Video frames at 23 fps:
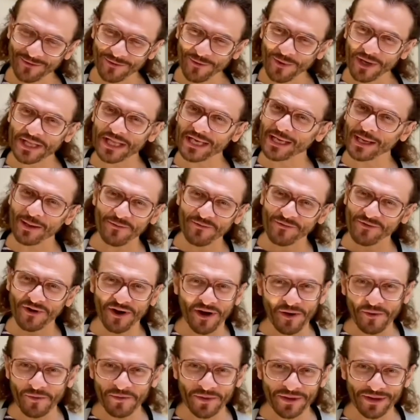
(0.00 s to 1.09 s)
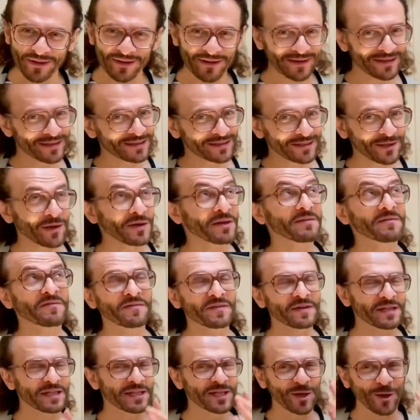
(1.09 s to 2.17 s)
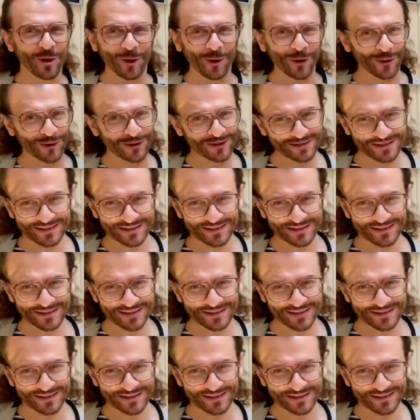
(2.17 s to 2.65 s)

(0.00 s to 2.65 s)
Where they come from, the infinity colon.